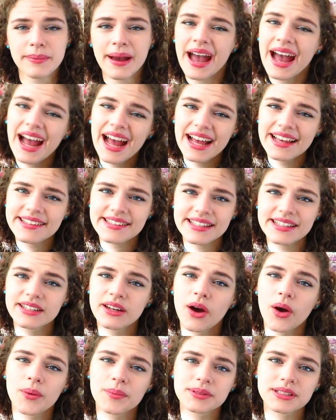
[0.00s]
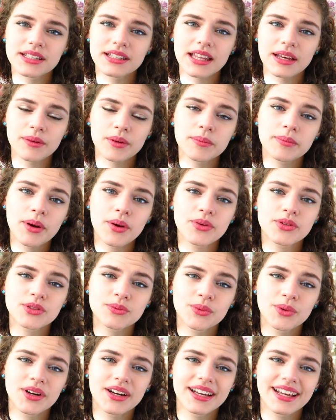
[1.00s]
past in hopes that they will
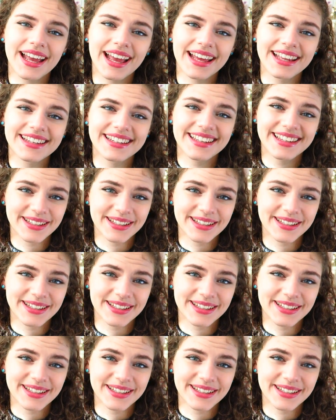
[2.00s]
post more again